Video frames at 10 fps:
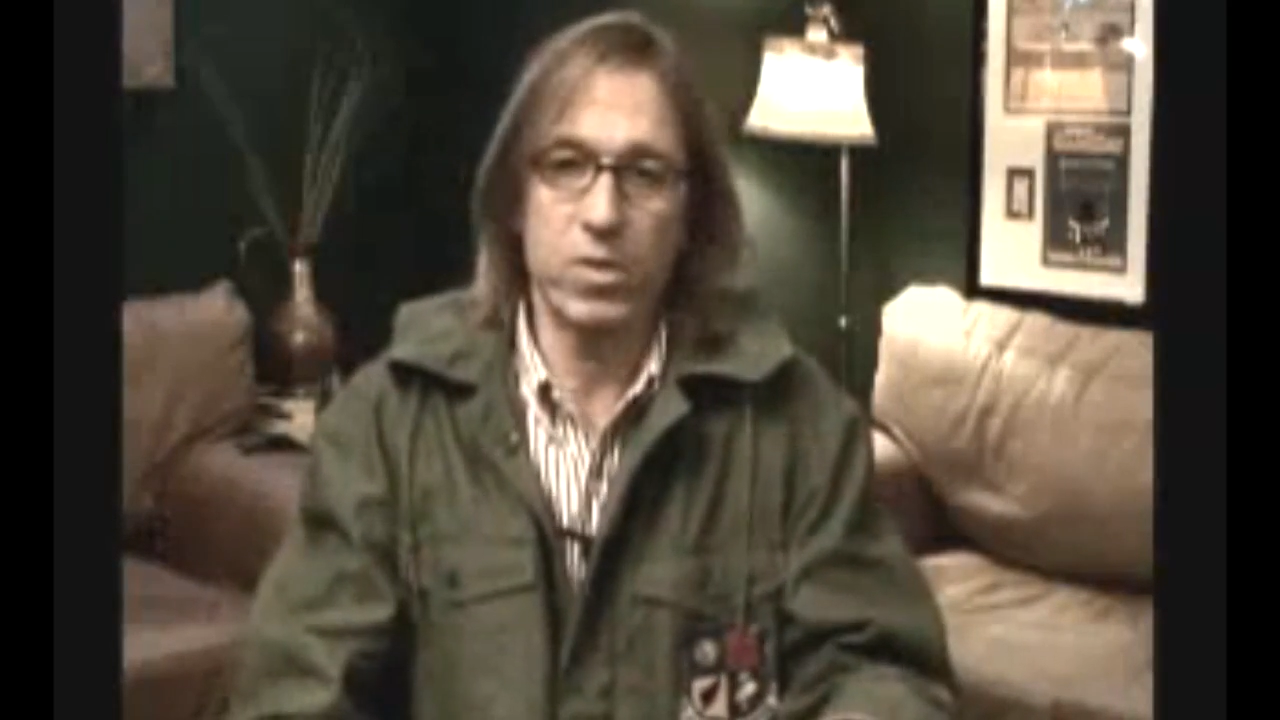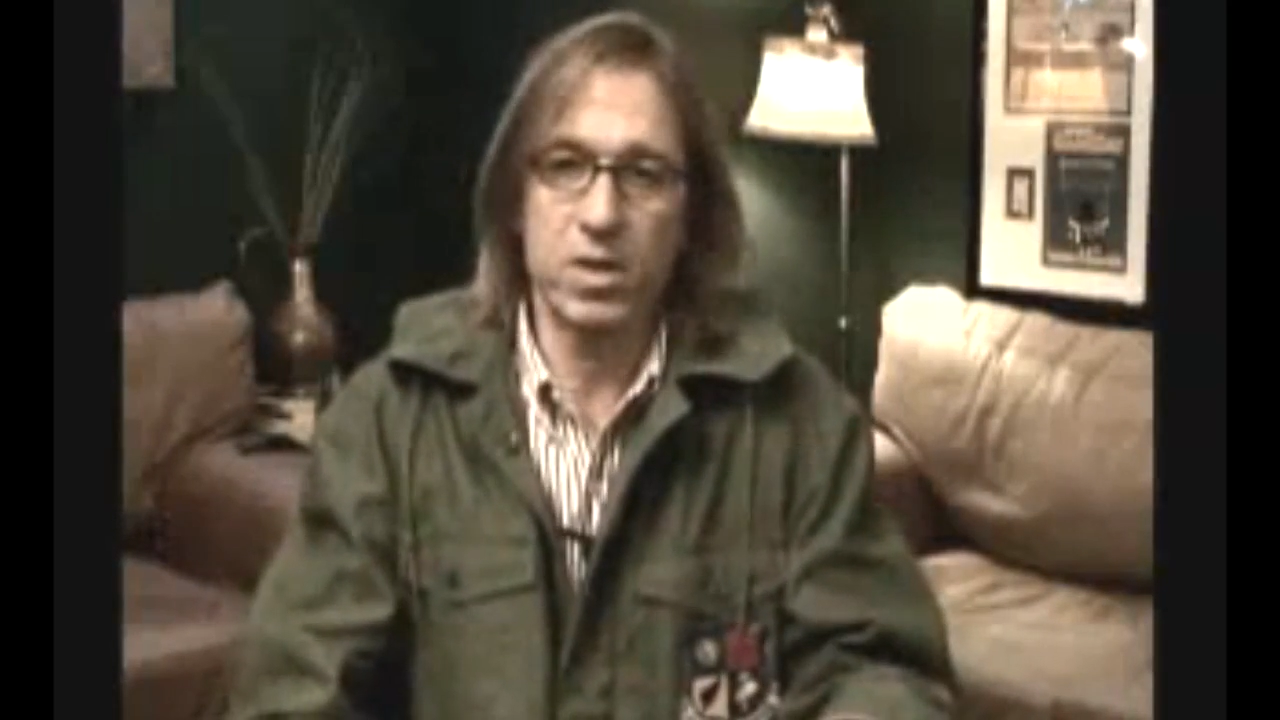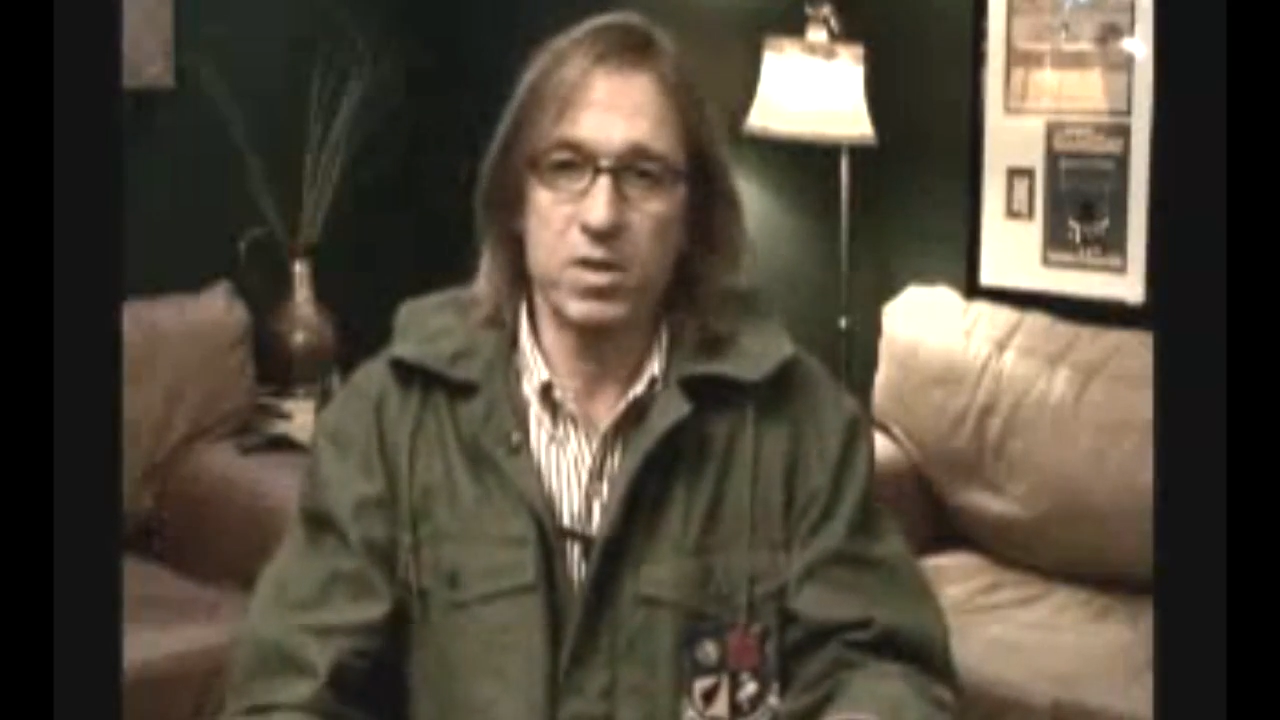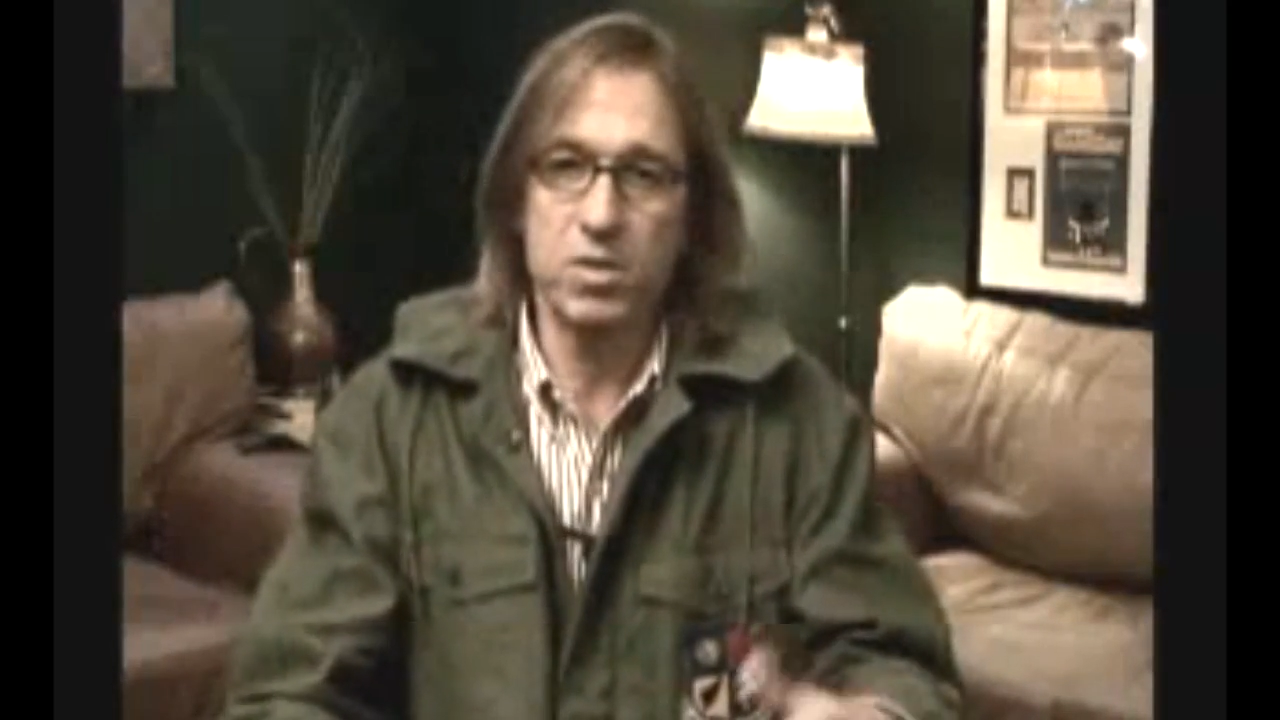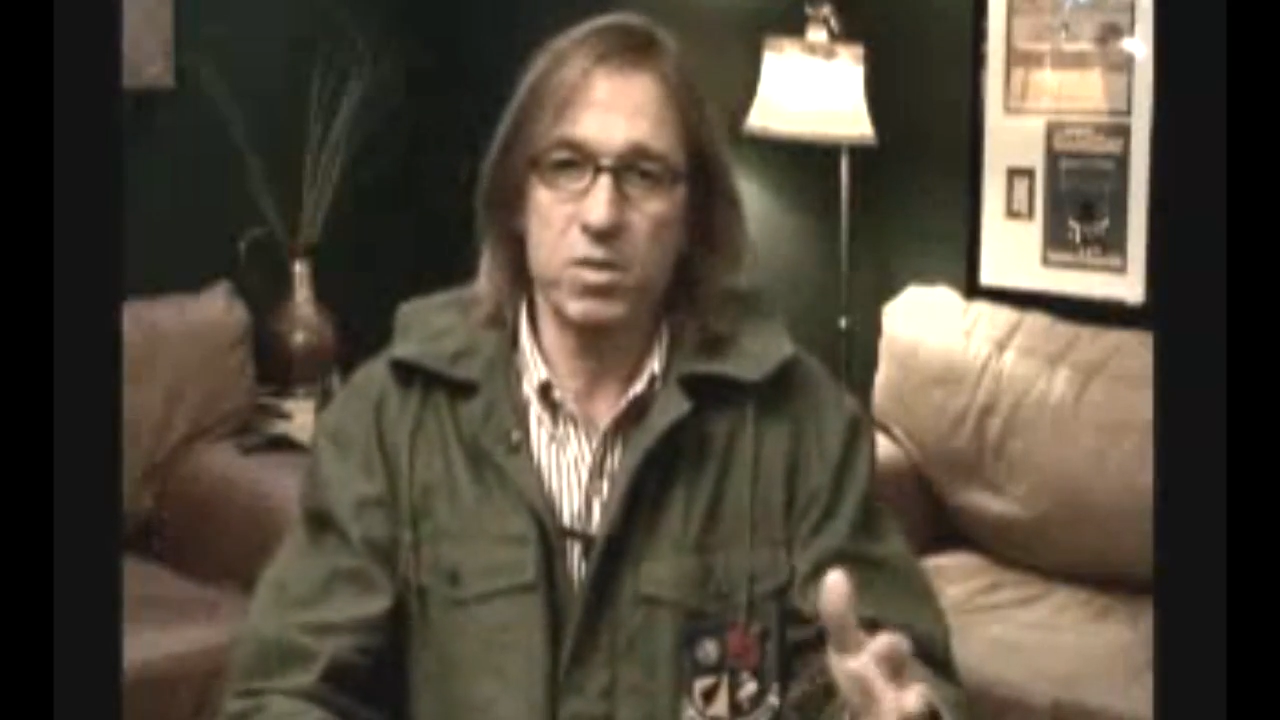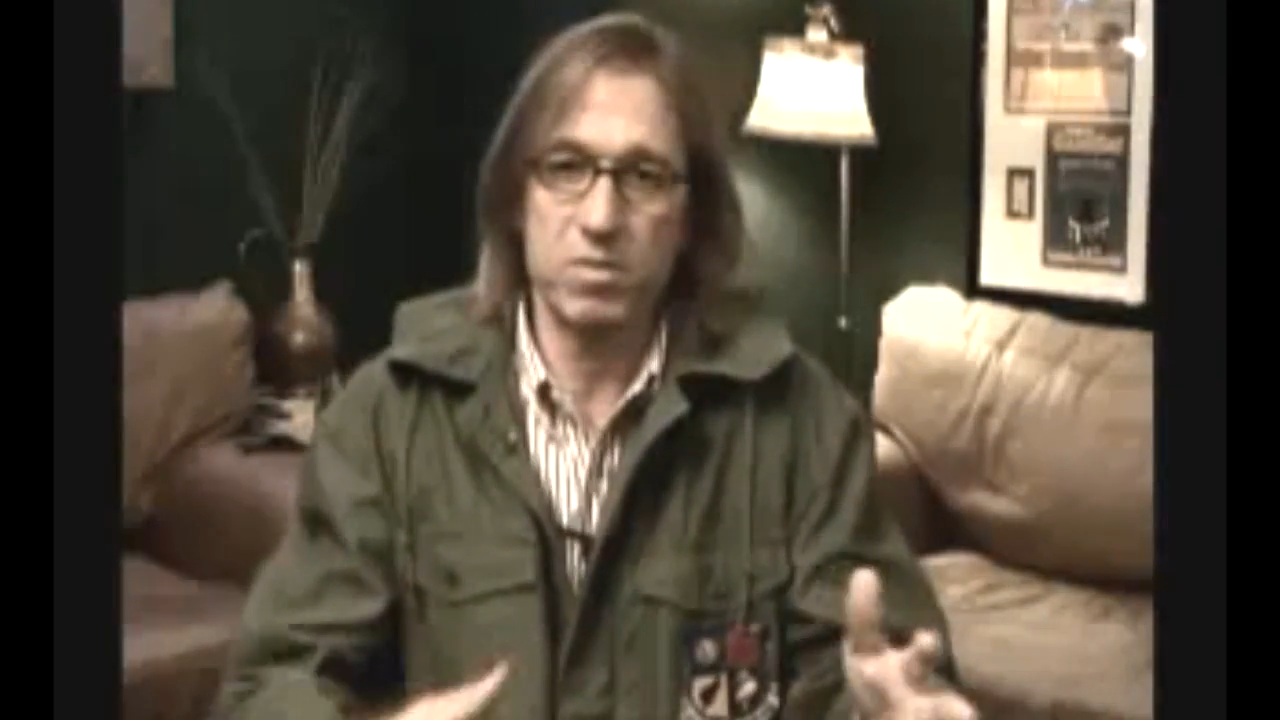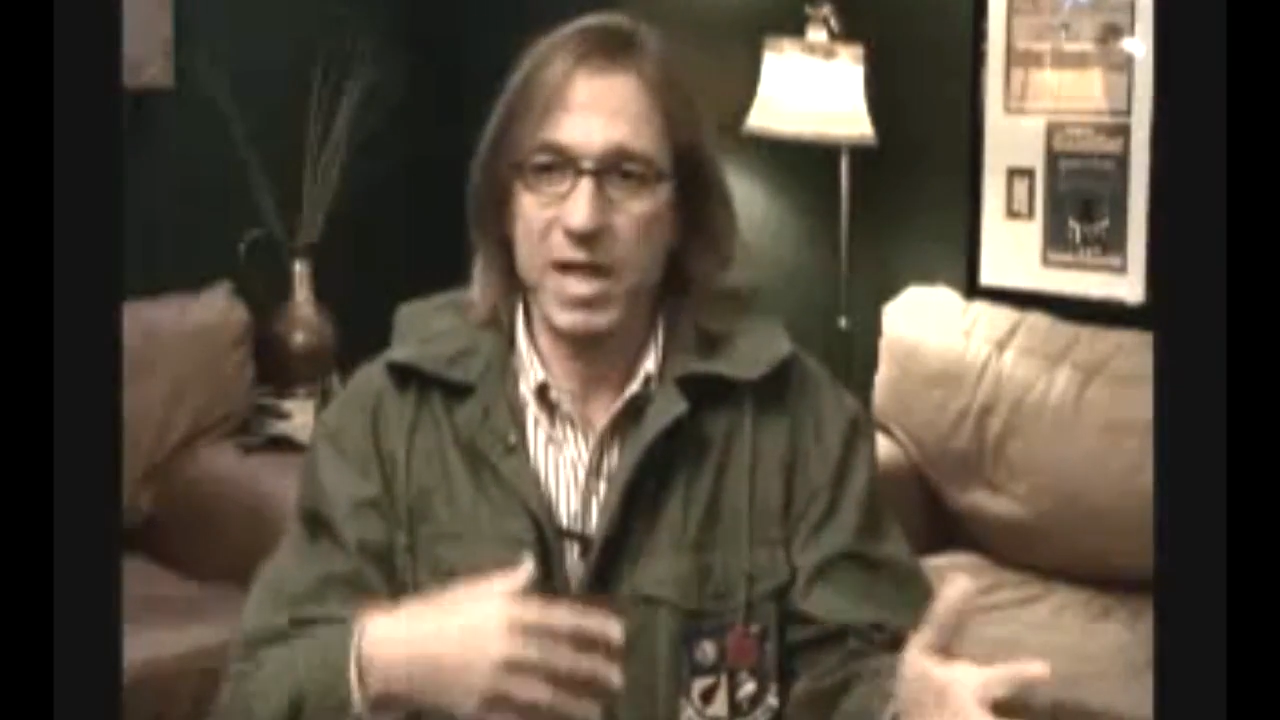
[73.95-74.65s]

we going to do?